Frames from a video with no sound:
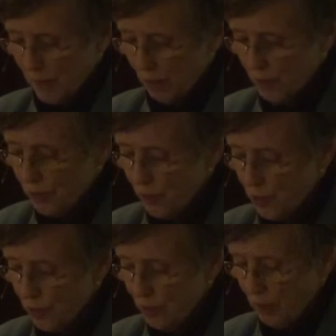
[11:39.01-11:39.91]
Our
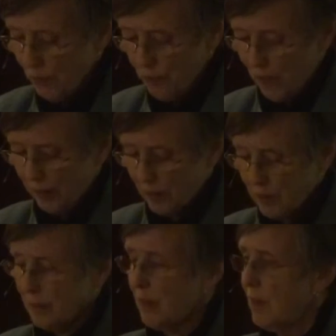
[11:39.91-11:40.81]
decisions have
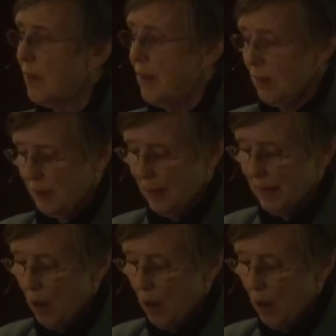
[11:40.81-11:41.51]
effects that